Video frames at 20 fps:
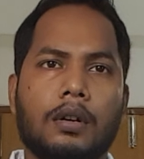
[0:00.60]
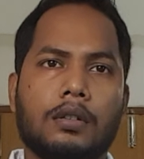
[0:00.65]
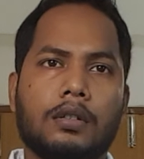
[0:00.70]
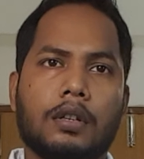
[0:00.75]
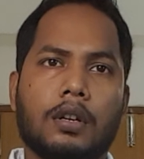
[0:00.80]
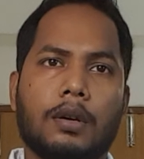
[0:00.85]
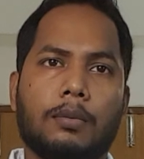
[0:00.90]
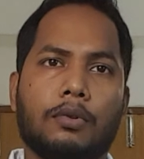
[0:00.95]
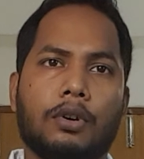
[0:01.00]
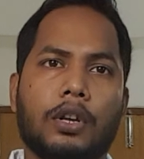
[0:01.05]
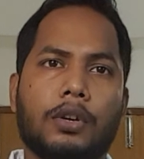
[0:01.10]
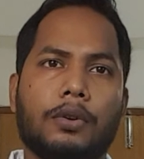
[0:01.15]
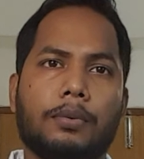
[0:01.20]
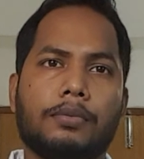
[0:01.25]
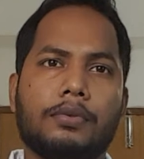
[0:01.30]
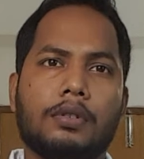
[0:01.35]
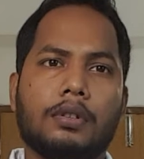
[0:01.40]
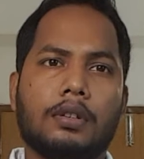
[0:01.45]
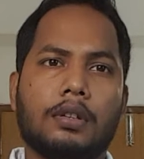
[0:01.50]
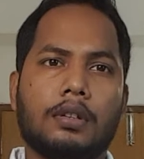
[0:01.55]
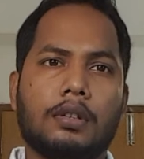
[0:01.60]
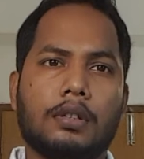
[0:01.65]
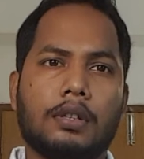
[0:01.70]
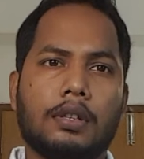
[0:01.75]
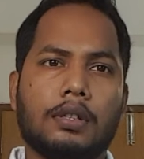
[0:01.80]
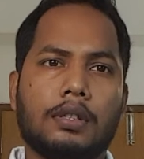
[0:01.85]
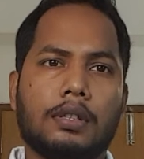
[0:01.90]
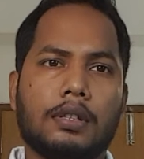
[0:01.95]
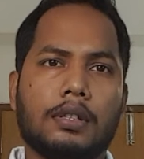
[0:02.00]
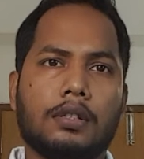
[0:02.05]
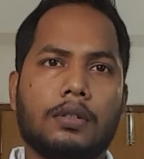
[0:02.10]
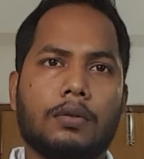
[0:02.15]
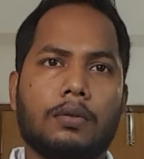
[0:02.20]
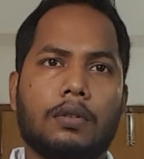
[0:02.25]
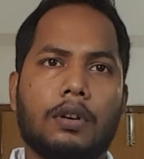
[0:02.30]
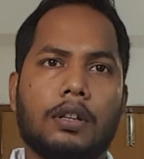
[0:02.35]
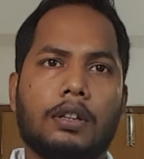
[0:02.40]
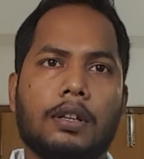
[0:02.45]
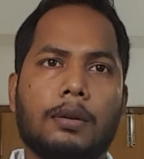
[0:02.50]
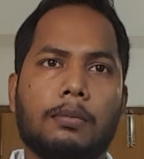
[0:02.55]
Assalamu alaikum sir, this is
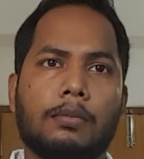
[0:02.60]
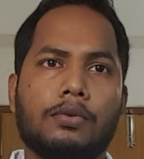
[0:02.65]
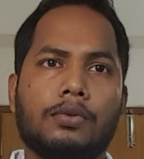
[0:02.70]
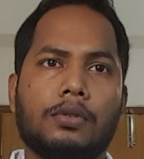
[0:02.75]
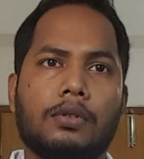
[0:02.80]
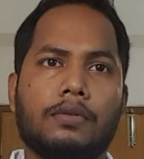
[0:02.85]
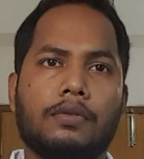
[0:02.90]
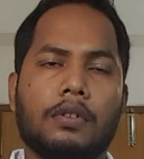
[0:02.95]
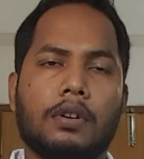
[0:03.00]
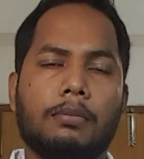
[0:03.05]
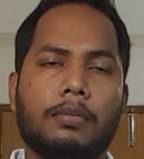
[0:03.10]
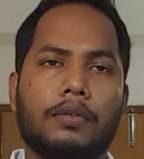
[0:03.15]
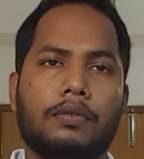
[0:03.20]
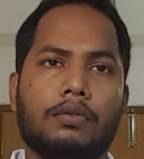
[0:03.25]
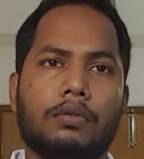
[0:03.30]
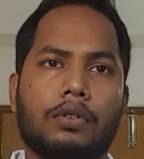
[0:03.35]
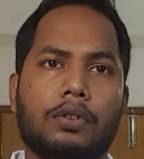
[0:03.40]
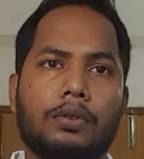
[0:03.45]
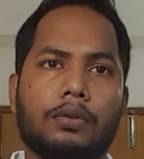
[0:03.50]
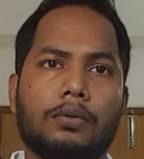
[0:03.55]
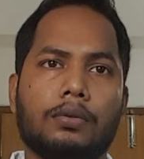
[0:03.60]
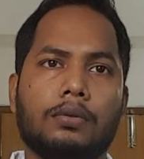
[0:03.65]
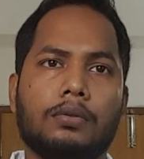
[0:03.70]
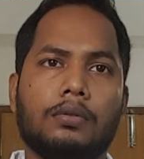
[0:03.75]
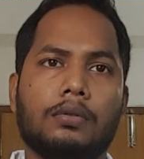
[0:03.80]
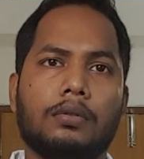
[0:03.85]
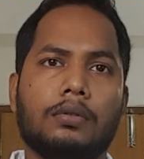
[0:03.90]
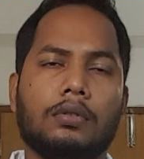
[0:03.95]
Nurullah Mustafa before you,